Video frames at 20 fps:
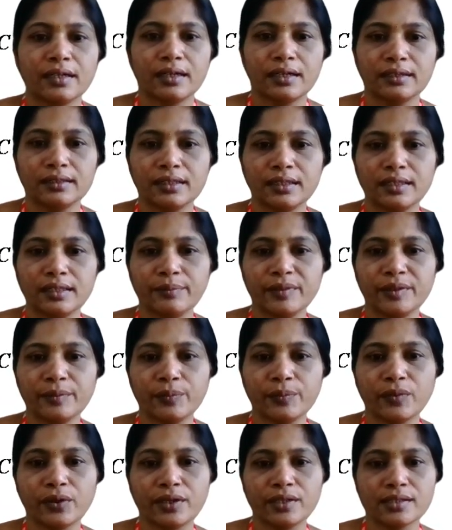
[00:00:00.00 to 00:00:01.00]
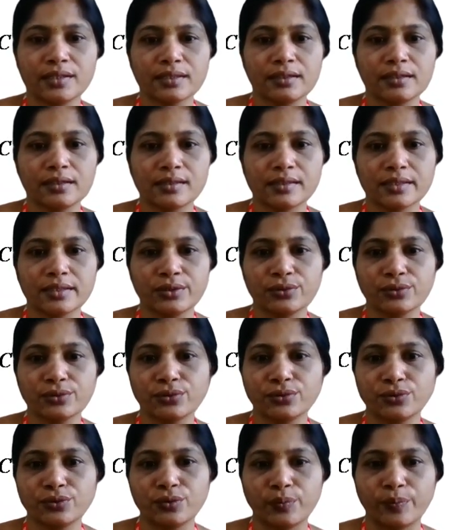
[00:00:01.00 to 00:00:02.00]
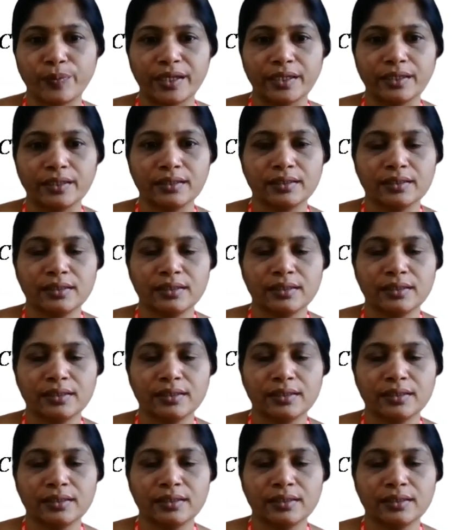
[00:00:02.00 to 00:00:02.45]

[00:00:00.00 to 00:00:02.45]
and the limit points are 0 to 2 pi.